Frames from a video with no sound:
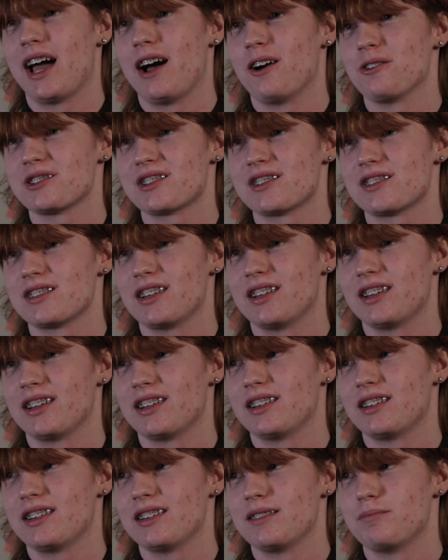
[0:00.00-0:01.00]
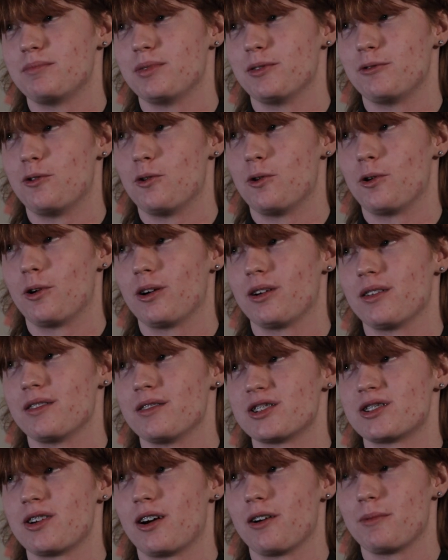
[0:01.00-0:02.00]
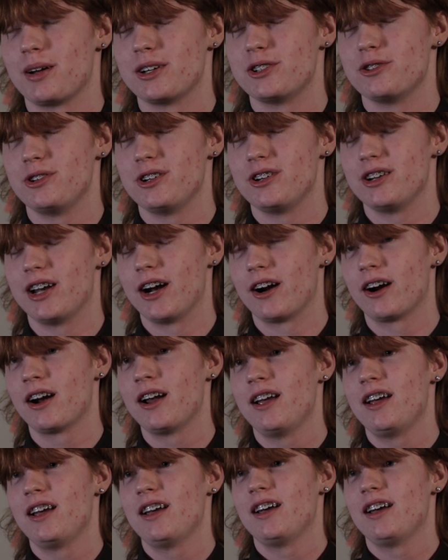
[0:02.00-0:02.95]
house before the start of my junior year,